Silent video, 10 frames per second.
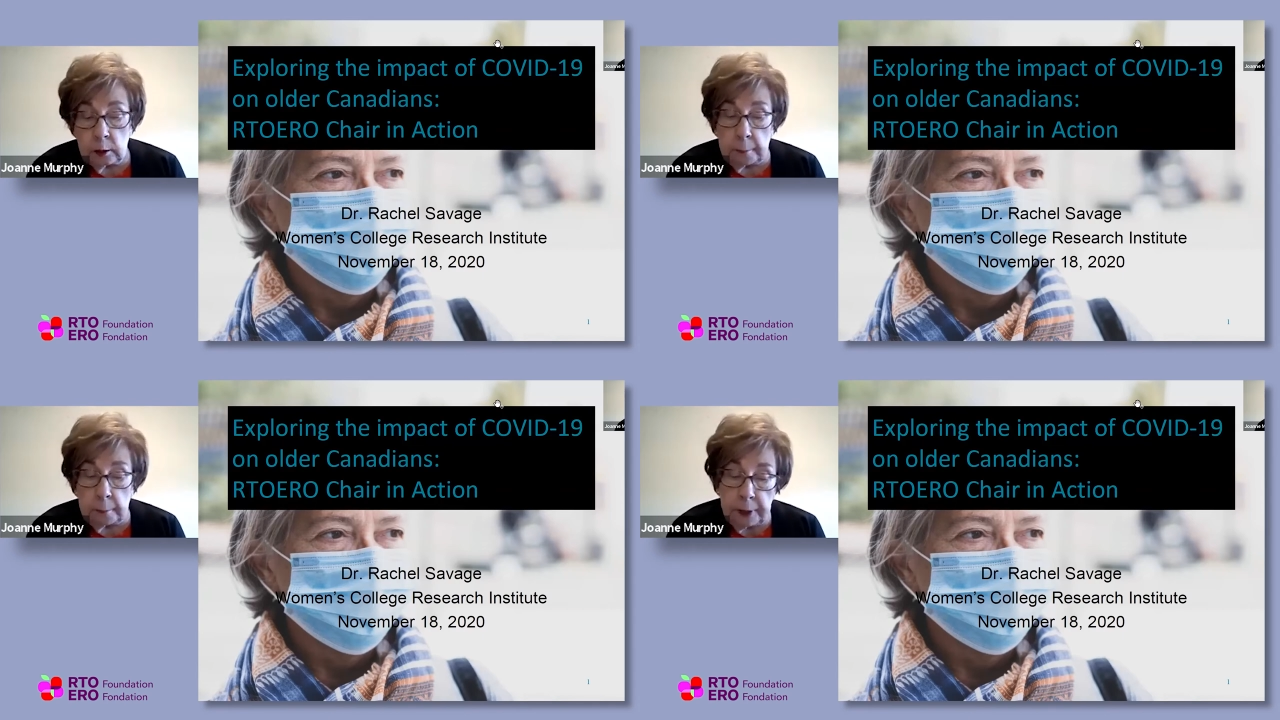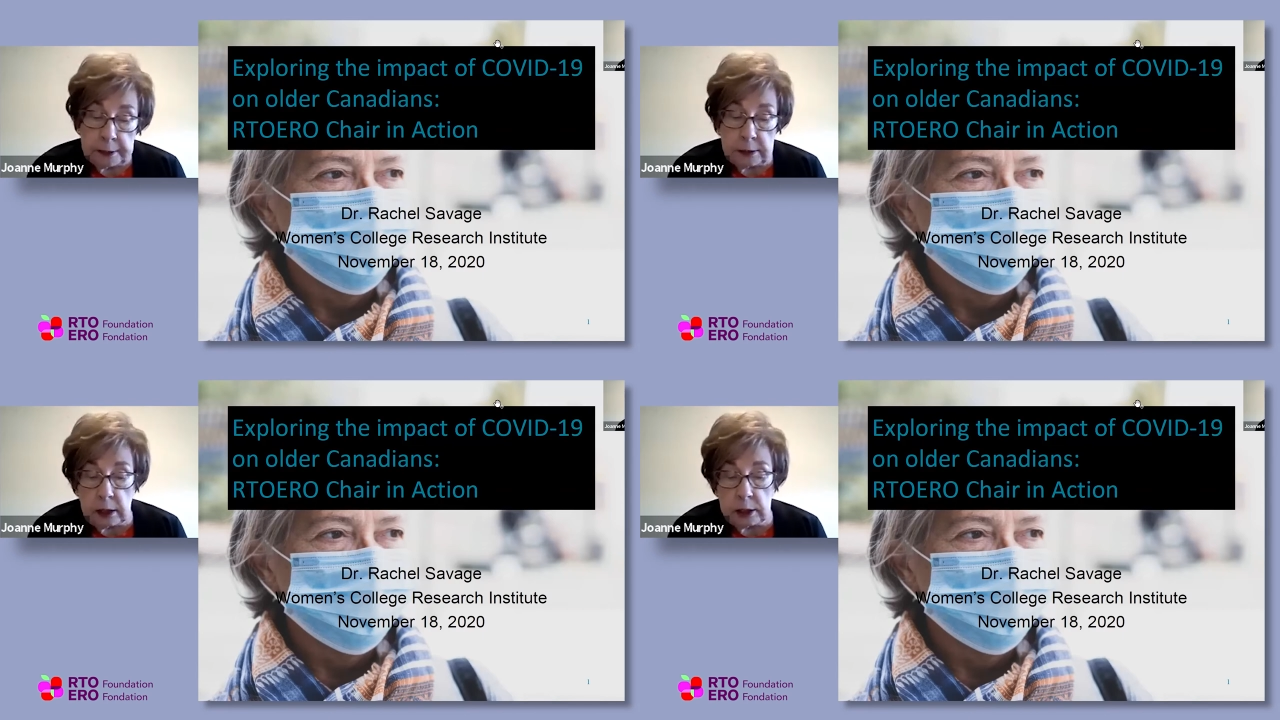The
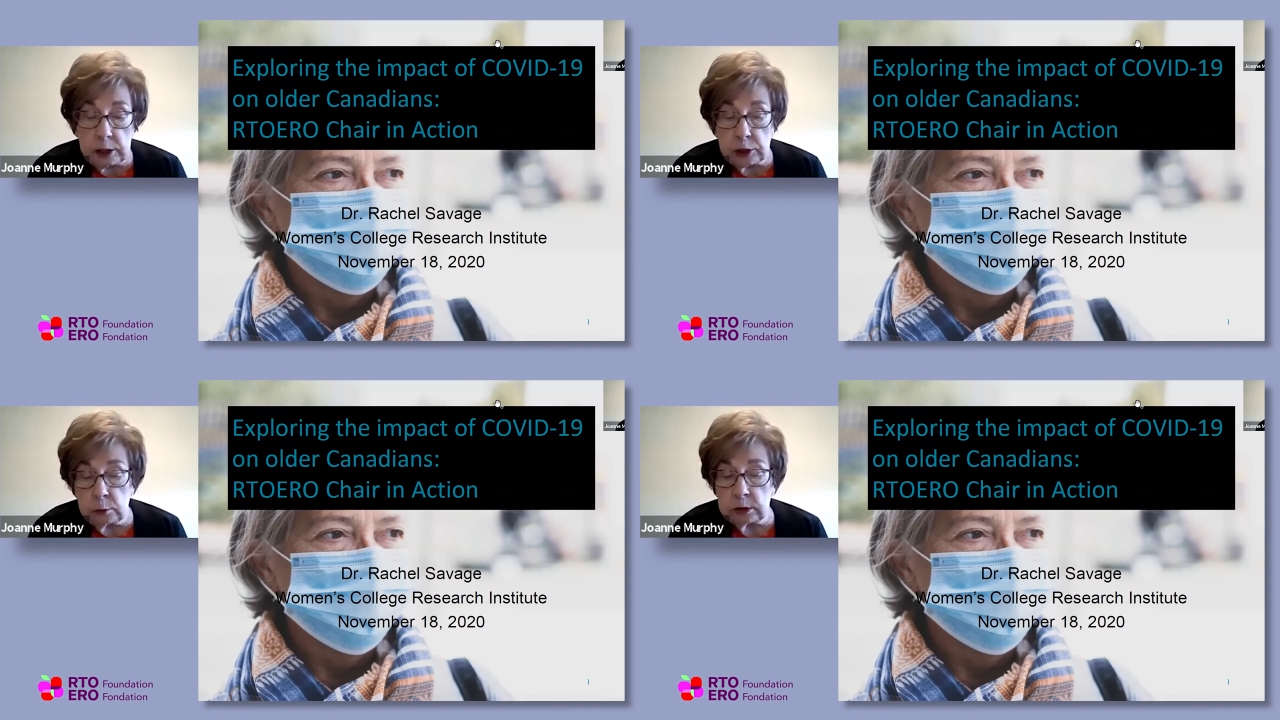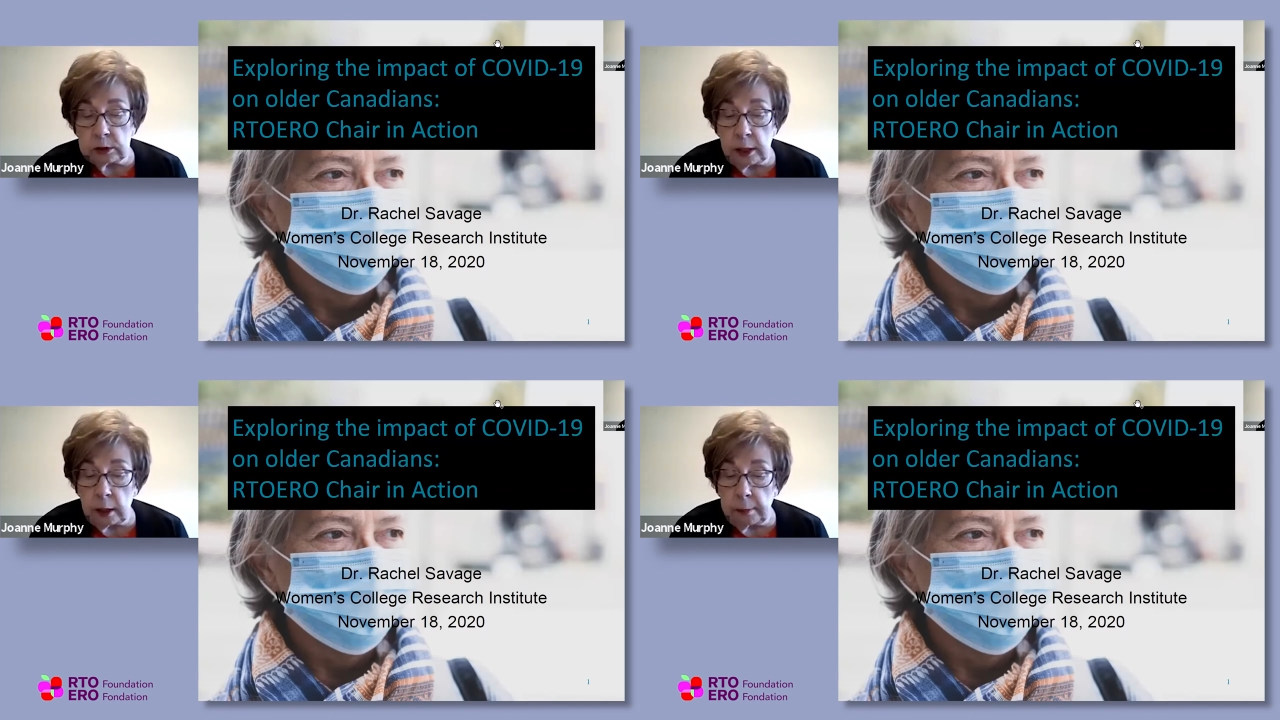presentation will
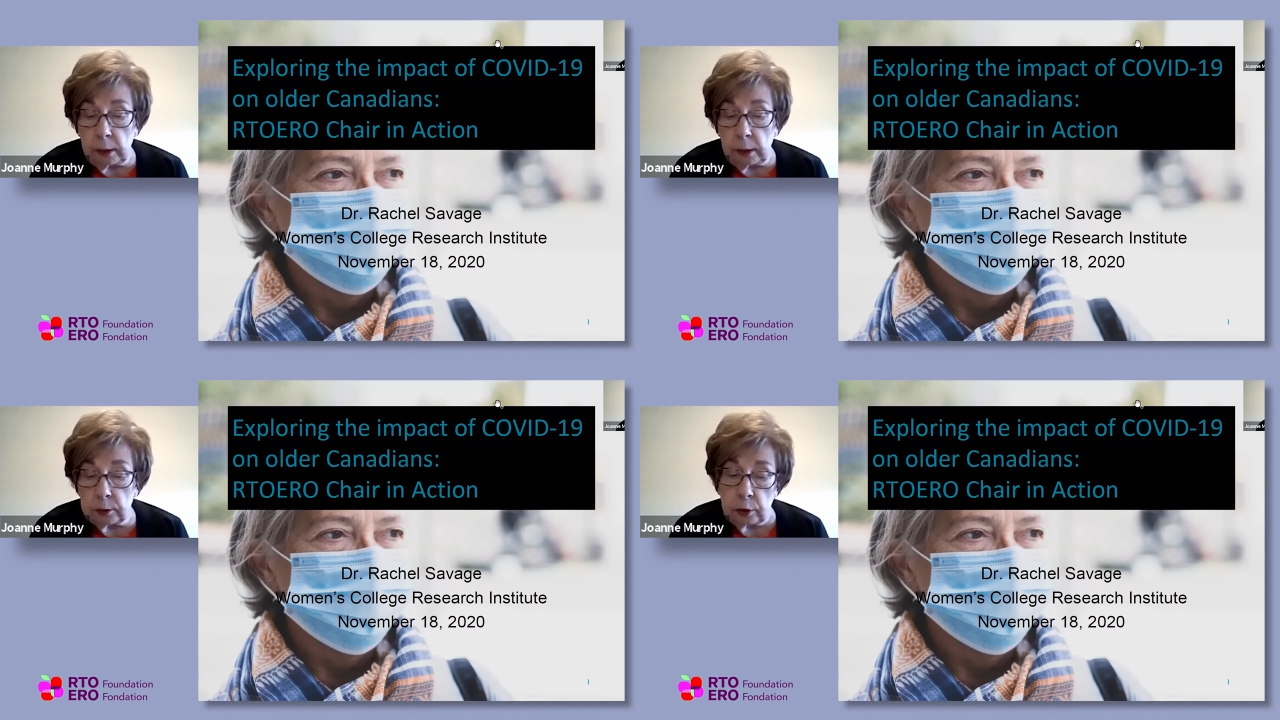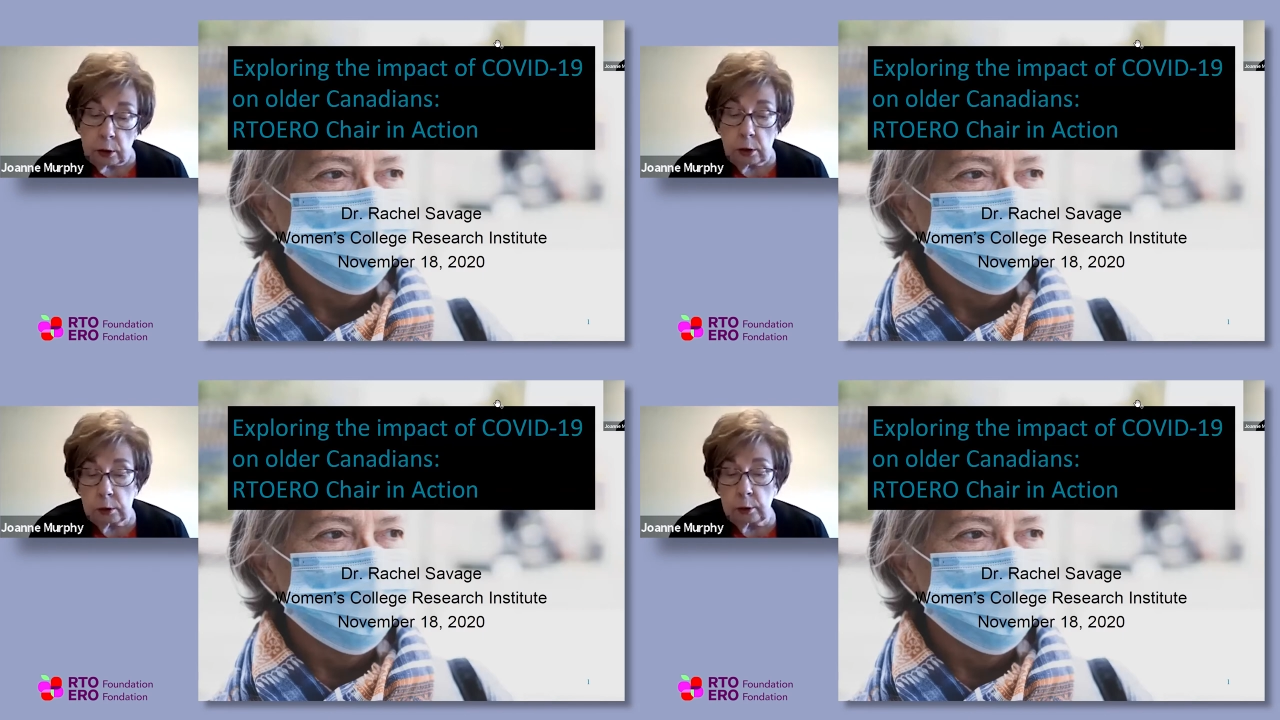take about
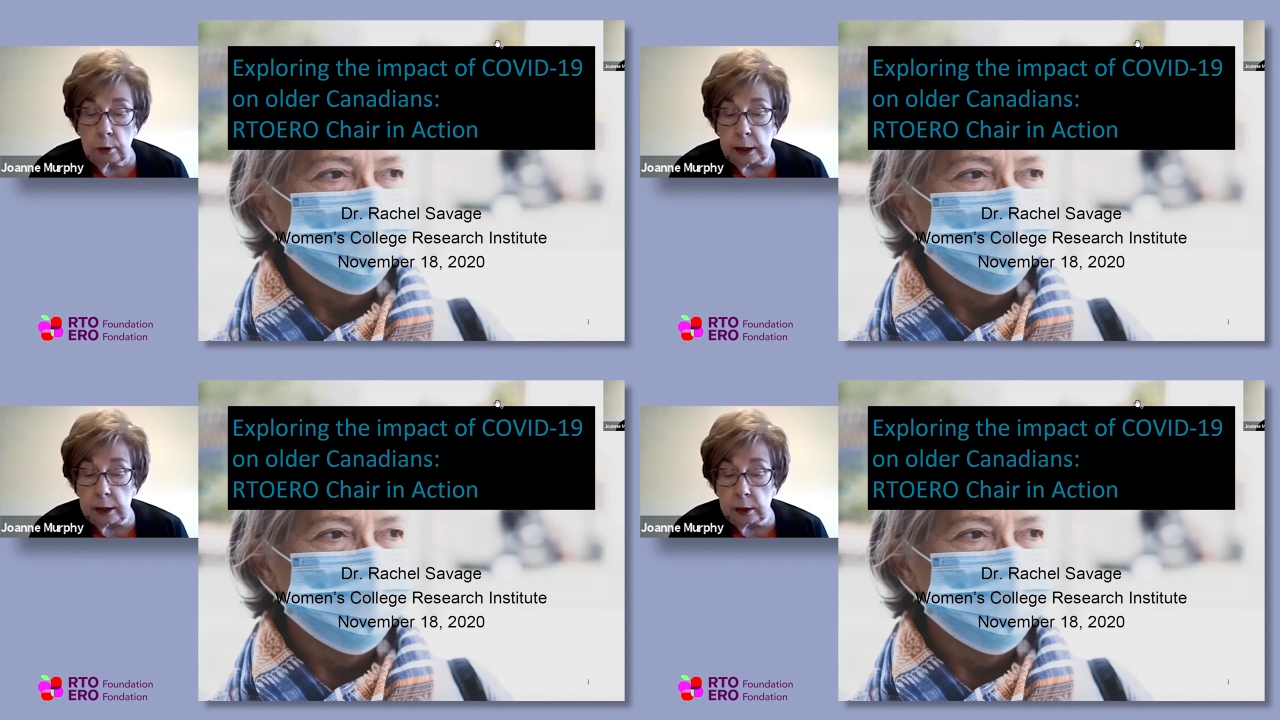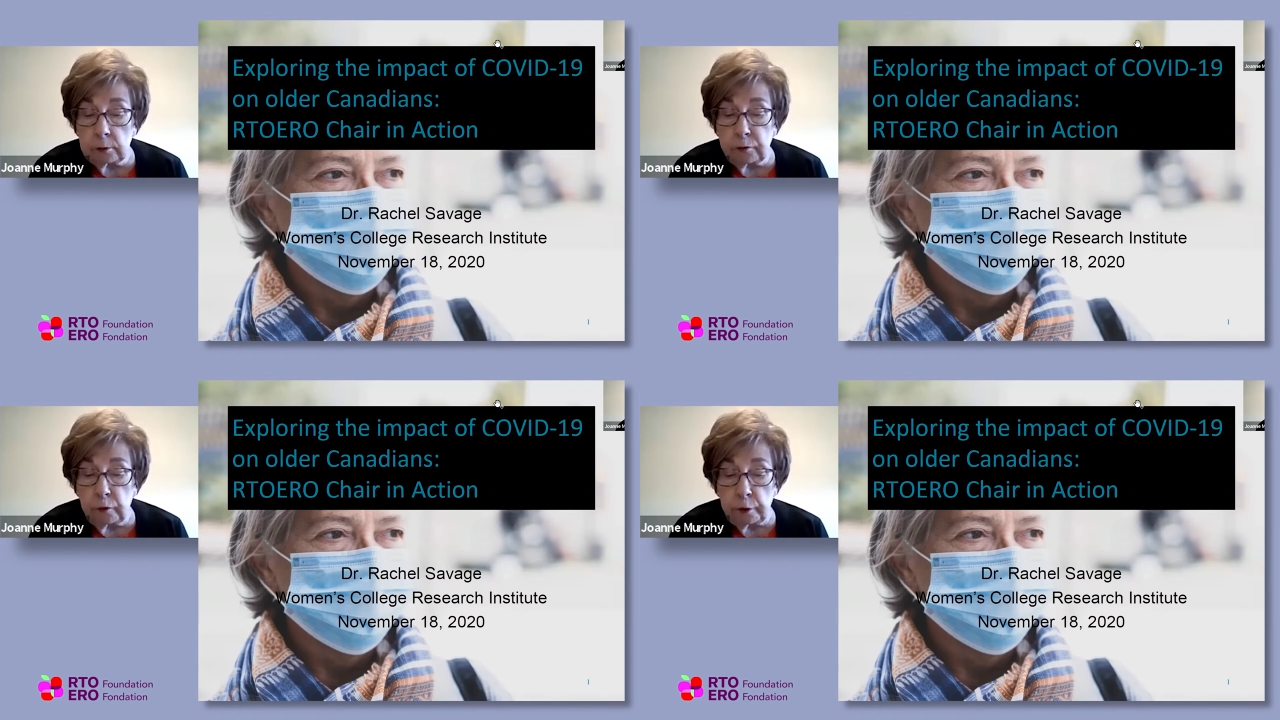20
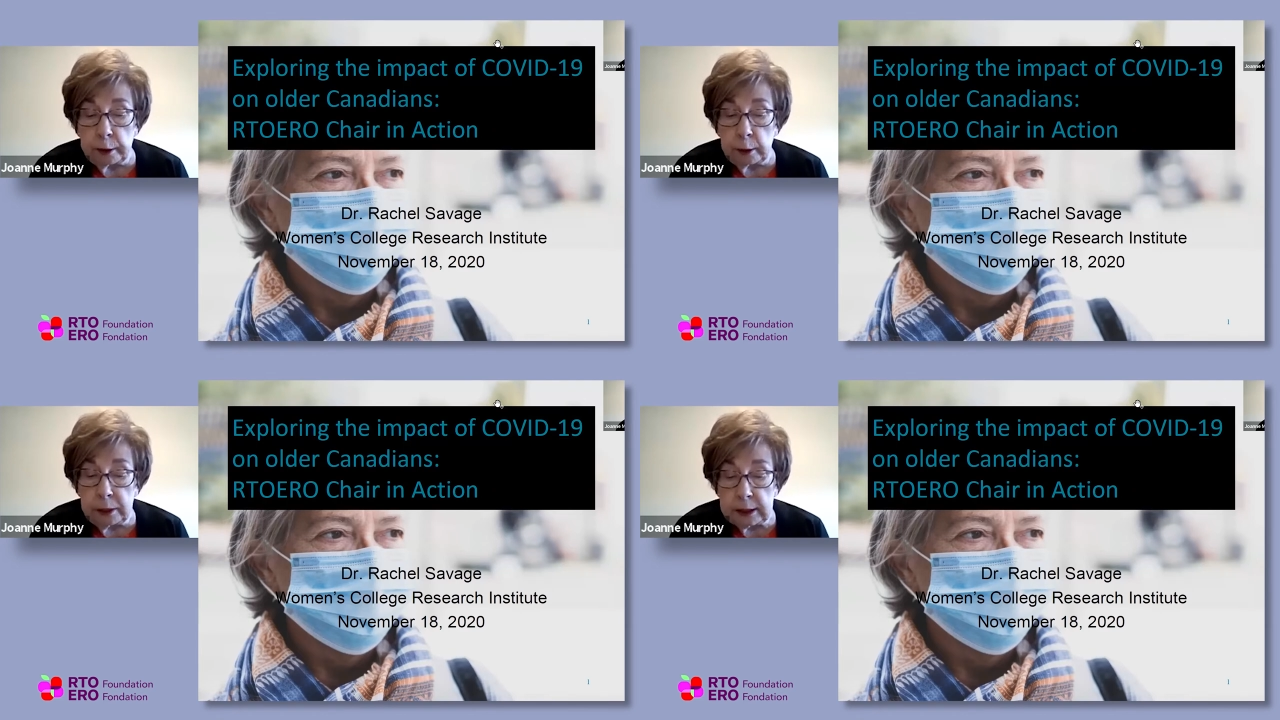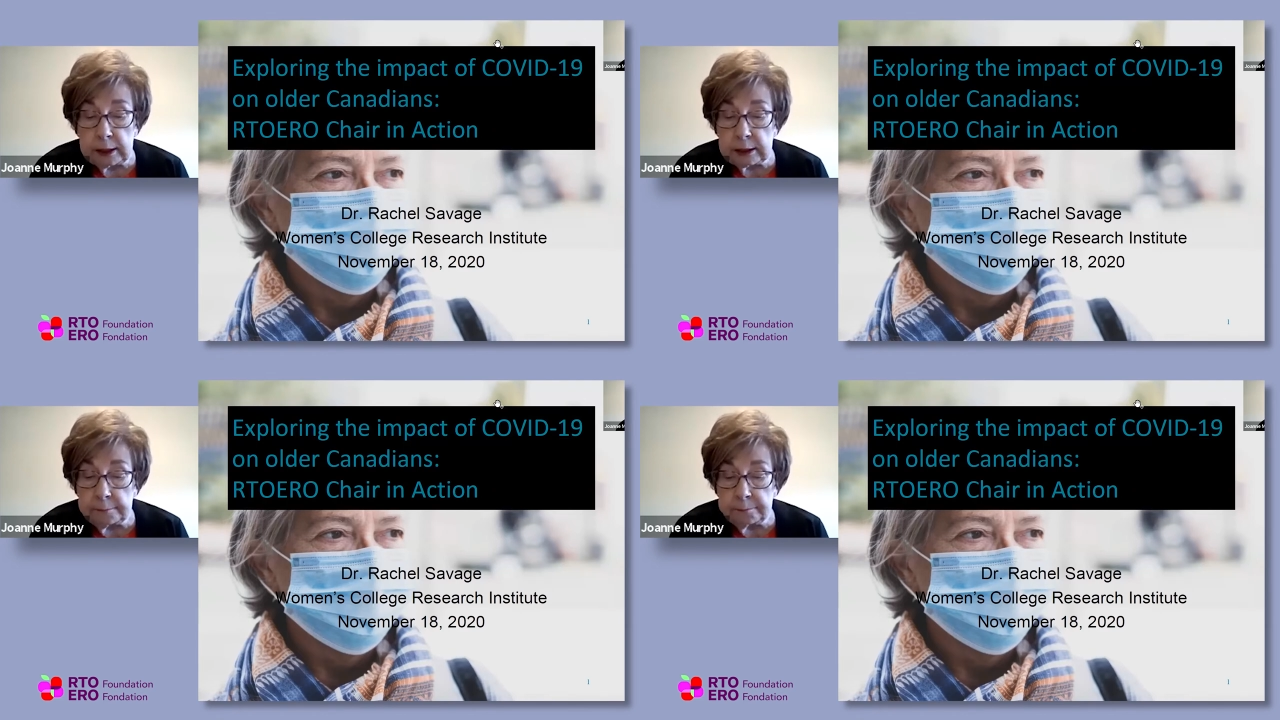to 40 minutes,